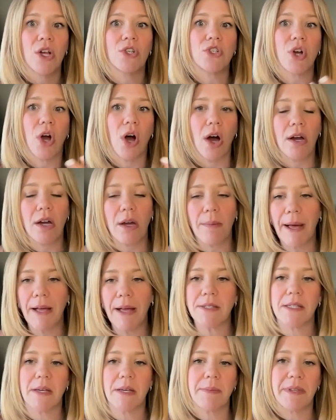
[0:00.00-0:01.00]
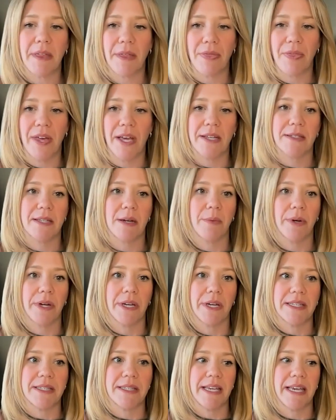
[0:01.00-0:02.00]
Talk about some of the things that we're
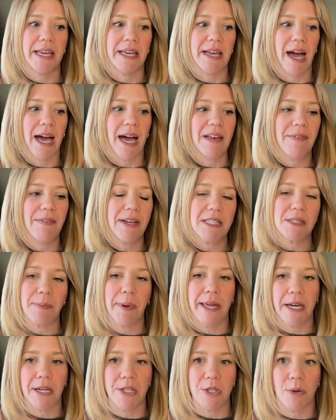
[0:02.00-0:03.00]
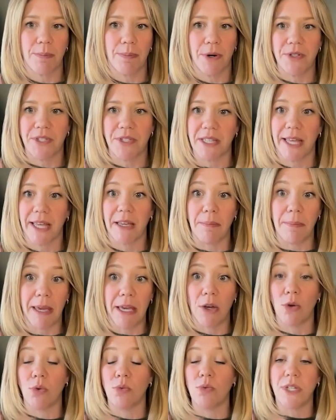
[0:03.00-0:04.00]
going to see and kind of explain it to a person like
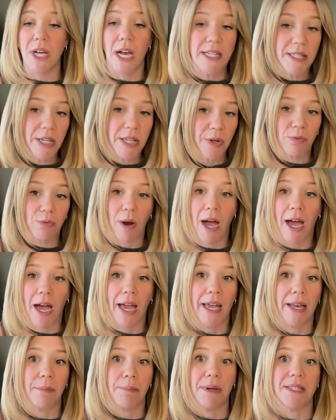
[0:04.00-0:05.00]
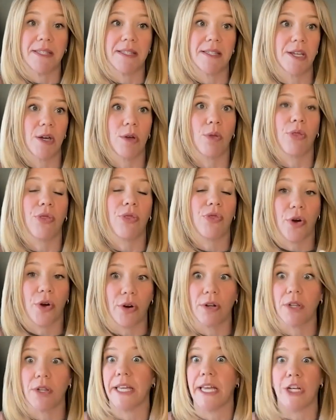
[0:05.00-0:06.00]
me who doesn't ride but still
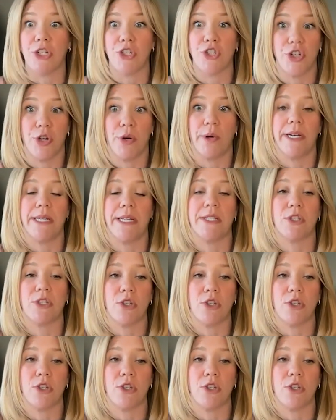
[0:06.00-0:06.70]
thoroughly enjoys